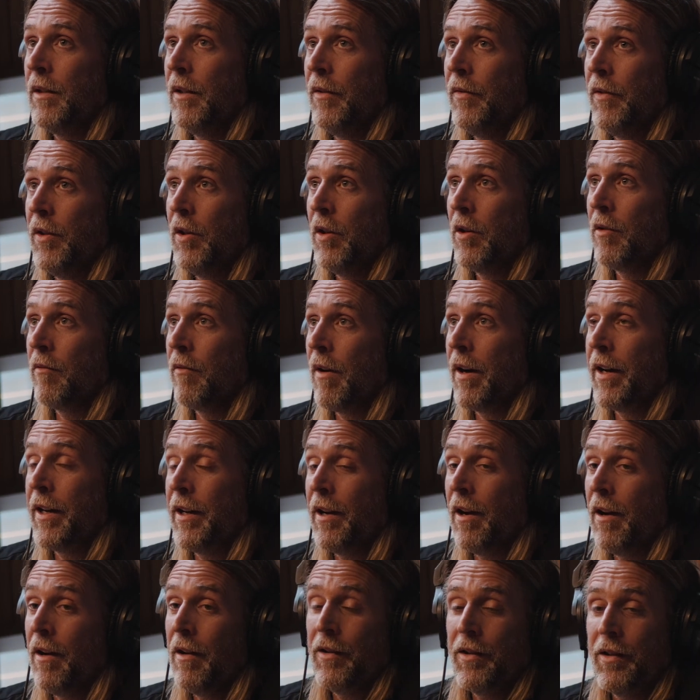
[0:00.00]
if you've got a runny
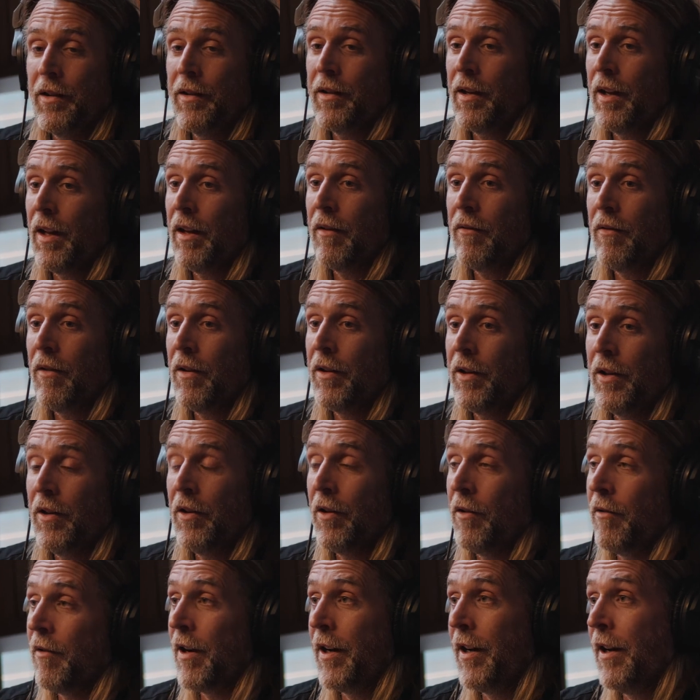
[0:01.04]
nose, you tell everyone you've
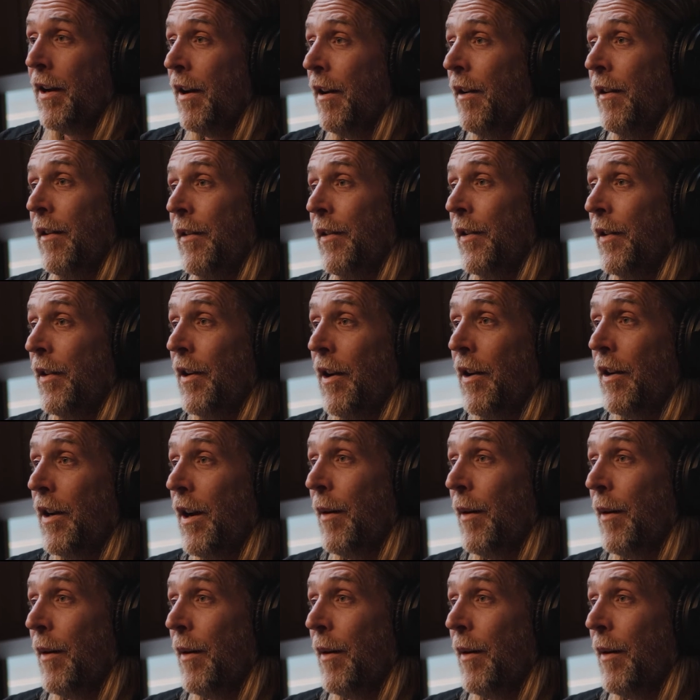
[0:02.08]
got a runny nose and you don't